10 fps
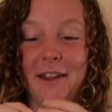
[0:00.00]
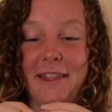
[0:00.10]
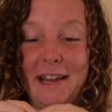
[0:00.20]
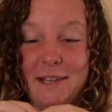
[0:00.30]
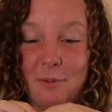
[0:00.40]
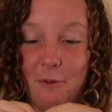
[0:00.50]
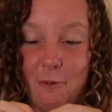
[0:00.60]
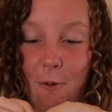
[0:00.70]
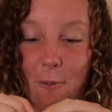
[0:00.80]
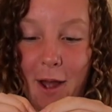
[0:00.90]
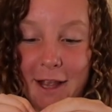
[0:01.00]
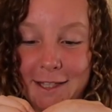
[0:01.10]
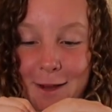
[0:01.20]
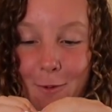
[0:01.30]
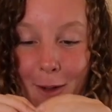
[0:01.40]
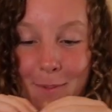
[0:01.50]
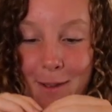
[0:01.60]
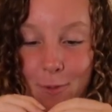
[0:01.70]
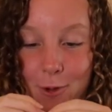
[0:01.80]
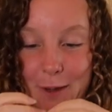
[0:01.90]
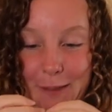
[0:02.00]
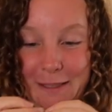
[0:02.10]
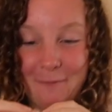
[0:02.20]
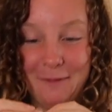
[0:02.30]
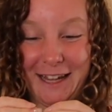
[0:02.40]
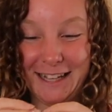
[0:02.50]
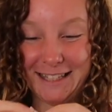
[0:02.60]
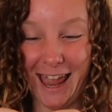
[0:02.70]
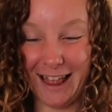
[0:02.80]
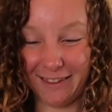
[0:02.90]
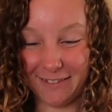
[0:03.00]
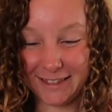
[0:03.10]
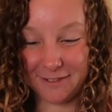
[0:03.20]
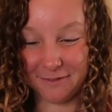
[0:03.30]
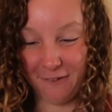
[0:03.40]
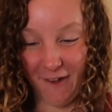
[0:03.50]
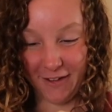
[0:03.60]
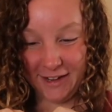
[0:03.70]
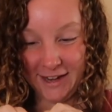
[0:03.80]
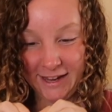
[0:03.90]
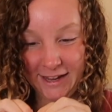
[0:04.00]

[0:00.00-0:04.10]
one of these before, but I see why people use them because they're lots of fun.